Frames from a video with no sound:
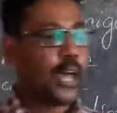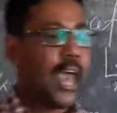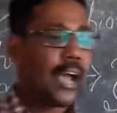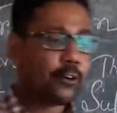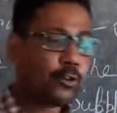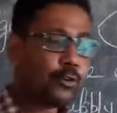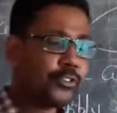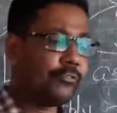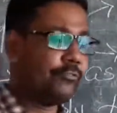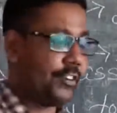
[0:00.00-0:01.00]
across
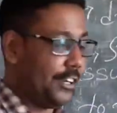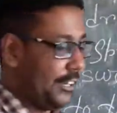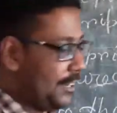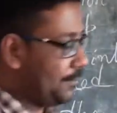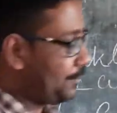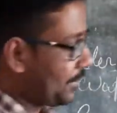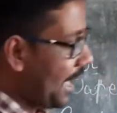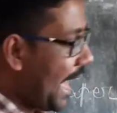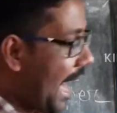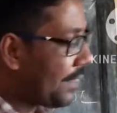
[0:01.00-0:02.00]
the field,
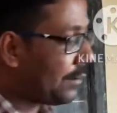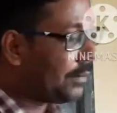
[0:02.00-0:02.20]
and the